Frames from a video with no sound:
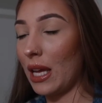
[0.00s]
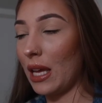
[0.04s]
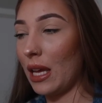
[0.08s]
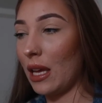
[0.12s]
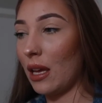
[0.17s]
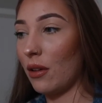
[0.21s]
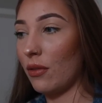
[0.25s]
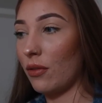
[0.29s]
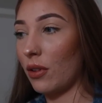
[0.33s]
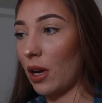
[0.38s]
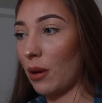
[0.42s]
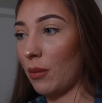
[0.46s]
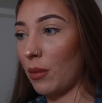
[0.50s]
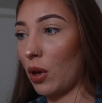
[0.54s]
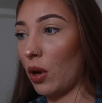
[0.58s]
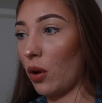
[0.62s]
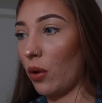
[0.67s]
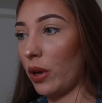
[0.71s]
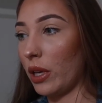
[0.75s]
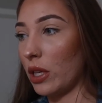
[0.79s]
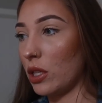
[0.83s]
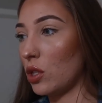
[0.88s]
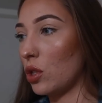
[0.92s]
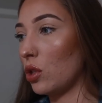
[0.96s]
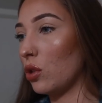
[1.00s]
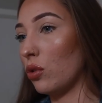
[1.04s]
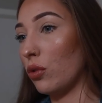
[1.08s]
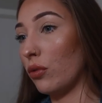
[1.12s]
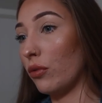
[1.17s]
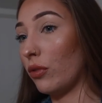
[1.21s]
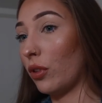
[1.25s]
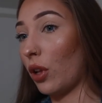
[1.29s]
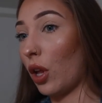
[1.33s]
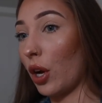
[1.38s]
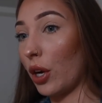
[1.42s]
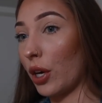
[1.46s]
if i'm going
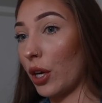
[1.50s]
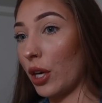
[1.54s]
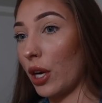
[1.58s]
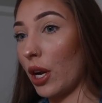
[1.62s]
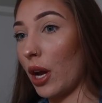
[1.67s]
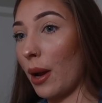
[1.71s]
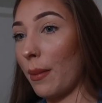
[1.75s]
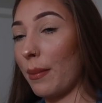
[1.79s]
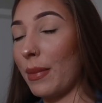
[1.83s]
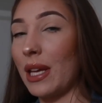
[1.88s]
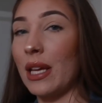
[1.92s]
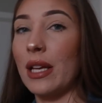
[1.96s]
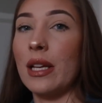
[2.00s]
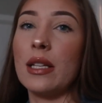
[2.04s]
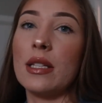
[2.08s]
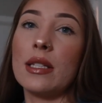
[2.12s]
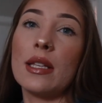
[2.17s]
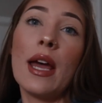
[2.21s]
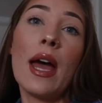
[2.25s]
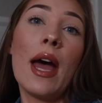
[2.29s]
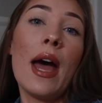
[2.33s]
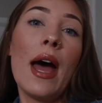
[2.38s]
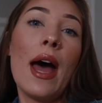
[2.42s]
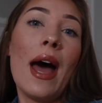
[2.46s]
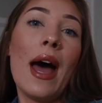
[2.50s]
to vlog or not because